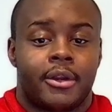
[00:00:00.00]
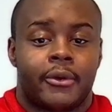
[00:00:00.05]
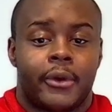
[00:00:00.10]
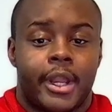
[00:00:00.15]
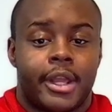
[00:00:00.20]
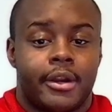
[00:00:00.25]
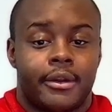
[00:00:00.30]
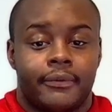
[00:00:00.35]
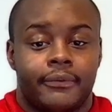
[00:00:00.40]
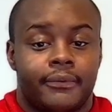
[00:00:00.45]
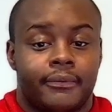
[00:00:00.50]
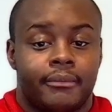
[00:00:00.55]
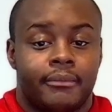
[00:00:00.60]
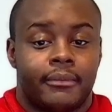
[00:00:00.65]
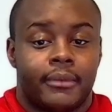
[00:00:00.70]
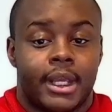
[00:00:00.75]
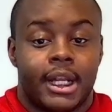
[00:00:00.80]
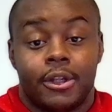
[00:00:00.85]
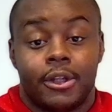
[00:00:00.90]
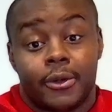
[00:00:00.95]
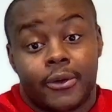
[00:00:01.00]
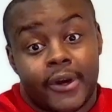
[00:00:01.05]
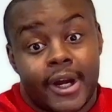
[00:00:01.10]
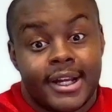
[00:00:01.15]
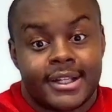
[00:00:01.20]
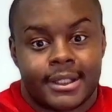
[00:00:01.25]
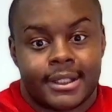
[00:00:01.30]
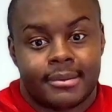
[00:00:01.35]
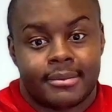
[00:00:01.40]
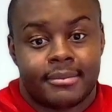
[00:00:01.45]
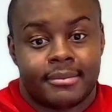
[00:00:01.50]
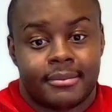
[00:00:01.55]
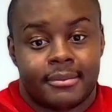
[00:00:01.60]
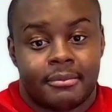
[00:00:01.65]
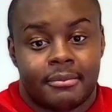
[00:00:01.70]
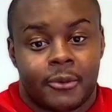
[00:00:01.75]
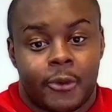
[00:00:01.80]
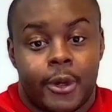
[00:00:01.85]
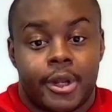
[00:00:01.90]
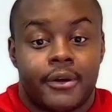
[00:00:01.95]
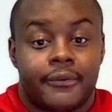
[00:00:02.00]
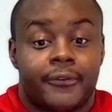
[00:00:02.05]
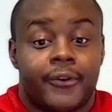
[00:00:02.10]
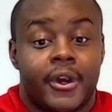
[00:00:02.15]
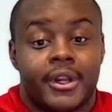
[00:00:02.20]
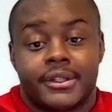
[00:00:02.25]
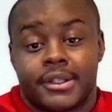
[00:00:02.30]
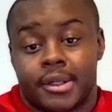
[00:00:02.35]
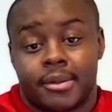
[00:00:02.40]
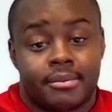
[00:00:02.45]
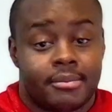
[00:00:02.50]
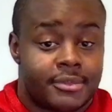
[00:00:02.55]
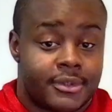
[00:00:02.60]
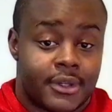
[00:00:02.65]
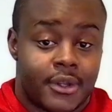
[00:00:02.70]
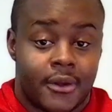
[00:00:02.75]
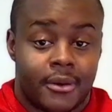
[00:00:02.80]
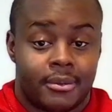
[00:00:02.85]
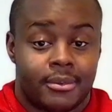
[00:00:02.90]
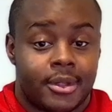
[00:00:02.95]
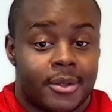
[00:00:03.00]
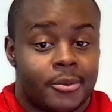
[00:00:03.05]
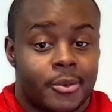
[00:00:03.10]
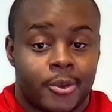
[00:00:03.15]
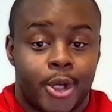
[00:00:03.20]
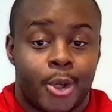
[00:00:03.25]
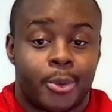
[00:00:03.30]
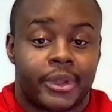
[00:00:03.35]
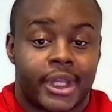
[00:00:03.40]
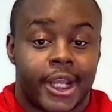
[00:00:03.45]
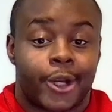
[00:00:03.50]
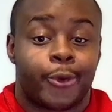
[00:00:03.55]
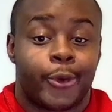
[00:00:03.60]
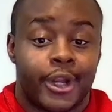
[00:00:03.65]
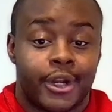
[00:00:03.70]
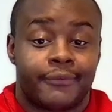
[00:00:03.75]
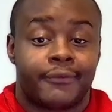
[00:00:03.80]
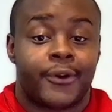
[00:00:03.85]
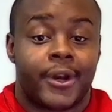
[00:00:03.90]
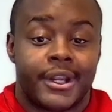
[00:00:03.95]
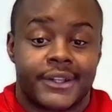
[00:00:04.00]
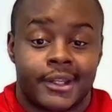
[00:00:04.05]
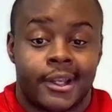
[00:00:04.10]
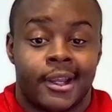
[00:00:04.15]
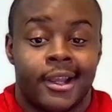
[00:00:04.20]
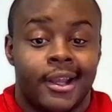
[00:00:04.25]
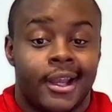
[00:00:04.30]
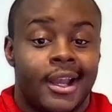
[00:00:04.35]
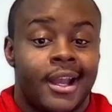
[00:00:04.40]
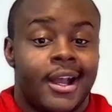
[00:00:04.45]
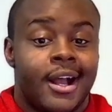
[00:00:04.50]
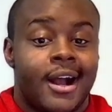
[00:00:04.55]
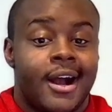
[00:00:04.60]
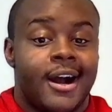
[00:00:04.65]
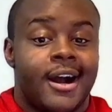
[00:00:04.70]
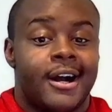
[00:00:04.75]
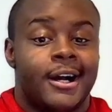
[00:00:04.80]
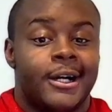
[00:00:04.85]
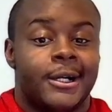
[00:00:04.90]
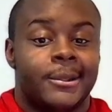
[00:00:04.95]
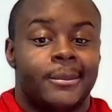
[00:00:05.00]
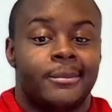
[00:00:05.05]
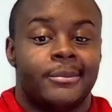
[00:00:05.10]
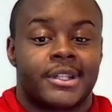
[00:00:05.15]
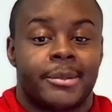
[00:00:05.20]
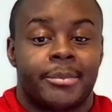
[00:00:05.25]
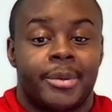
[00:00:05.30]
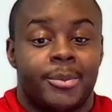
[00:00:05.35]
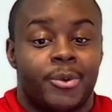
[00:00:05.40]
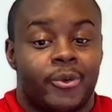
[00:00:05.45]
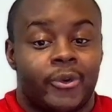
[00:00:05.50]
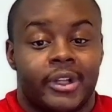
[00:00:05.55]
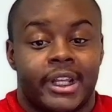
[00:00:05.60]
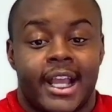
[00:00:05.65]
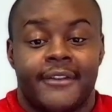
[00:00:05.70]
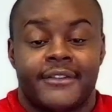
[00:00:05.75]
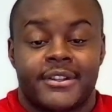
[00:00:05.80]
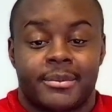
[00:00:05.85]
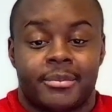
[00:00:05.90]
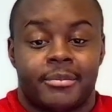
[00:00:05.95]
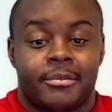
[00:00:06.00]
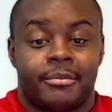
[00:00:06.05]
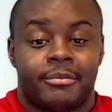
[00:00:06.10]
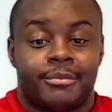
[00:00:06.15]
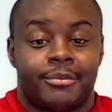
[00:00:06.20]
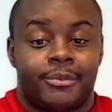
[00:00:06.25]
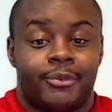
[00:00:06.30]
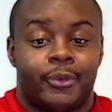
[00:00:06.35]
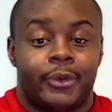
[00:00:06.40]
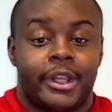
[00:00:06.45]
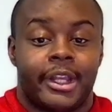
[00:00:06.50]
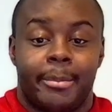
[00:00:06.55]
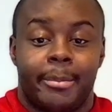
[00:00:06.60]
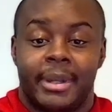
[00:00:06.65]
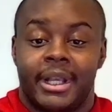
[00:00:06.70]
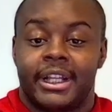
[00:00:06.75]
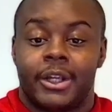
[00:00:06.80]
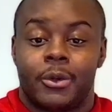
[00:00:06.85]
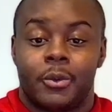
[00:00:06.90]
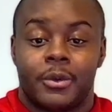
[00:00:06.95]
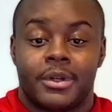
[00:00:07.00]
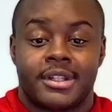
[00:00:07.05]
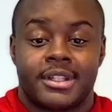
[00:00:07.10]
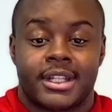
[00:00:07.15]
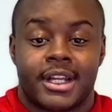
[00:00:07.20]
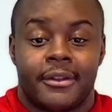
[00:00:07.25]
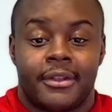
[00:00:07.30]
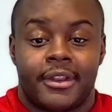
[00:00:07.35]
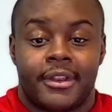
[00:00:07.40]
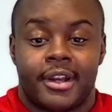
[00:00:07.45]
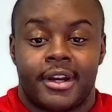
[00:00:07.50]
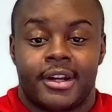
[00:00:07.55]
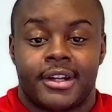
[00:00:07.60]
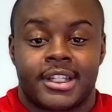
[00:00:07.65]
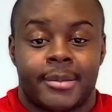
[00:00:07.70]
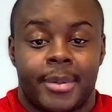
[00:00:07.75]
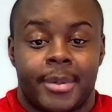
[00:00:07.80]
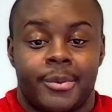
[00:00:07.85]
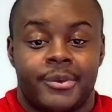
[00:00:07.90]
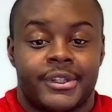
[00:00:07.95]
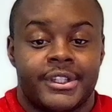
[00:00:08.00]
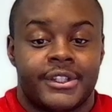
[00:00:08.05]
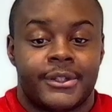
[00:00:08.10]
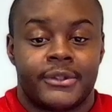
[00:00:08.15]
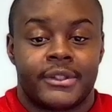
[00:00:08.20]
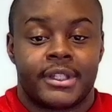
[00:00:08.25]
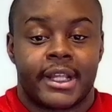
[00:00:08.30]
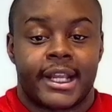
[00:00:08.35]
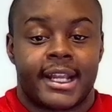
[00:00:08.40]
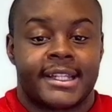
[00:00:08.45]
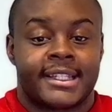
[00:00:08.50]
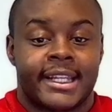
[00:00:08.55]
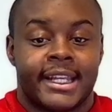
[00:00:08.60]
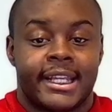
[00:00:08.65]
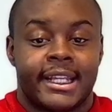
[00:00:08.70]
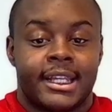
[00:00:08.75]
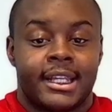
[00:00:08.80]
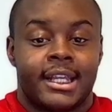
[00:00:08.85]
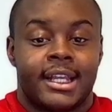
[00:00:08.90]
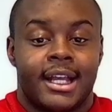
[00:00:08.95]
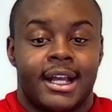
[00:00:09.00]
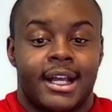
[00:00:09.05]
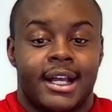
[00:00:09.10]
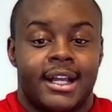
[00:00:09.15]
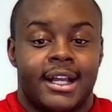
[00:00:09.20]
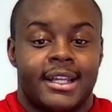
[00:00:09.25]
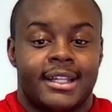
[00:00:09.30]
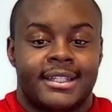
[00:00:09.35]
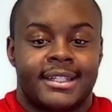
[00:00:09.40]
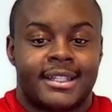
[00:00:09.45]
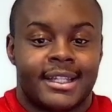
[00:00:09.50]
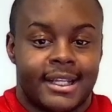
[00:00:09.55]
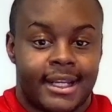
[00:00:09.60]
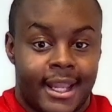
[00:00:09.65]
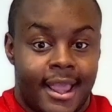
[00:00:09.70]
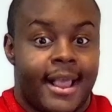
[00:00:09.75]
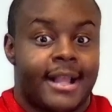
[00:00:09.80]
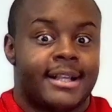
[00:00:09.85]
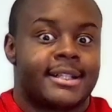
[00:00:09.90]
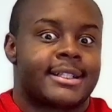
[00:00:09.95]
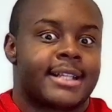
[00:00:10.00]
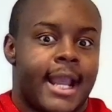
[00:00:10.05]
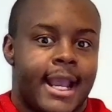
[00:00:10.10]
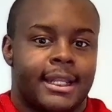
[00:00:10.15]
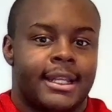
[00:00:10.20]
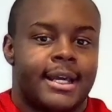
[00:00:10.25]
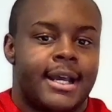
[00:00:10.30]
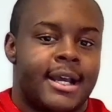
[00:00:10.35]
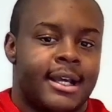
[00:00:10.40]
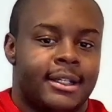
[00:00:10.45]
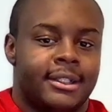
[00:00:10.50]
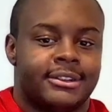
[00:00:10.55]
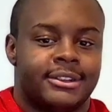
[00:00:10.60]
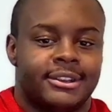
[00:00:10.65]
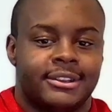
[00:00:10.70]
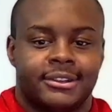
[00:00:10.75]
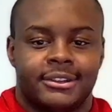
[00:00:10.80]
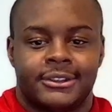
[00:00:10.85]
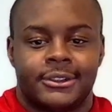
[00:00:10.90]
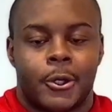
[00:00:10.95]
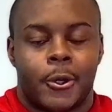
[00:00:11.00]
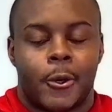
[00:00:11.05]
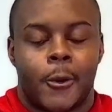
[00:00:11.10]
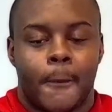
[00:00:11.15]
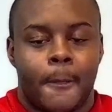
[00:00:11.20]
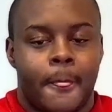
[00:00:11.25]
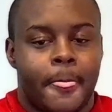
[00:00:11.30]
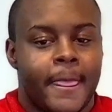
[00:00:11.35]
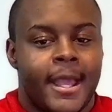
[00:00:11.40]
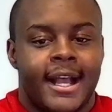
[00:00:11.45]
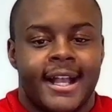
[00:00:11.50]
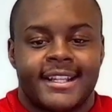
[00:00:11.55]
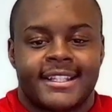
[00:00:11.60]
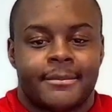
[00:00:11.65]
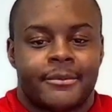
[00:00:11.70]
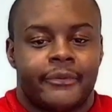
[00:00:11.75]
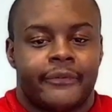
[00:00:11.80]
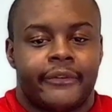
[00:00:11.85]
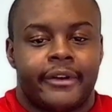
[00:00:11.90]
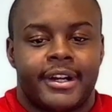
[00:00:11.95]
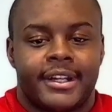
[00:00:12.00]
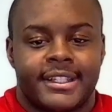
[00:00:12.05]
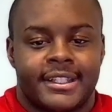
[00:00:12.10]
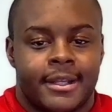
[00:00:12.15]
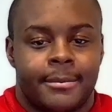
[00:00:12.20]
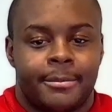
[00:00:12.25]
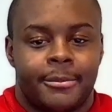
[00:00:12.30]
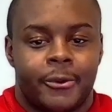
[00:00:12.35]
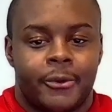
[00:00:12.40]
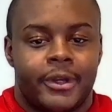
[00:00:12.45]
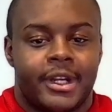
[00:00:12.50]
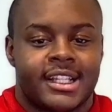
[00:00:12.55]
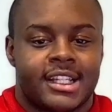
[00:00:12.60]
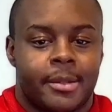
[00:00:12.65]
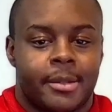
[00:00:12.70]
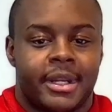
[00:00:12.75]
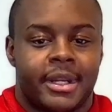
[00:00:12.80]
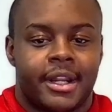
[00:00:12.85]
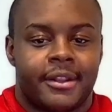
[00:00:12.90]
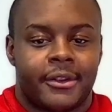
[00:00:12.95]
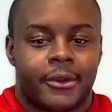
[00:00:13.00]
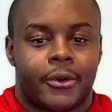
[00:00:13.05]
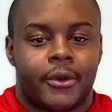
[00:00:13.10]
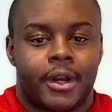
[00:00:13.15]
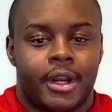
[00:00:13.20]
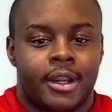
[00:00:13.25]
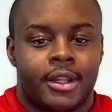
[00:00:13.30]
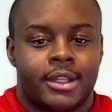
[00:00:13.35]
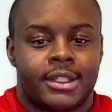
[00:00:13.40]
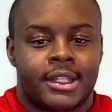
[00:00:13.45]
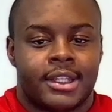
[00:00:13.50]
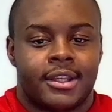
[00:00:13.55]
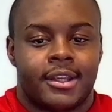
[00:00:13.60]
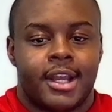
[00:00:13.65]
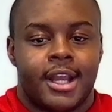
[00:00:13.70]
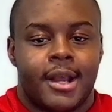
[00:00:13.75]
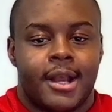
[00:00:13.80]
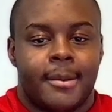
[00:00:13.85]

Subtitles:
creative, a little crazy, creative crazy. So we'll go with that, creative crazy. Some people really have some really appealing ones out there. Some people just use like a city skyline. So something very simple. It doesn't have to be nothing crazy.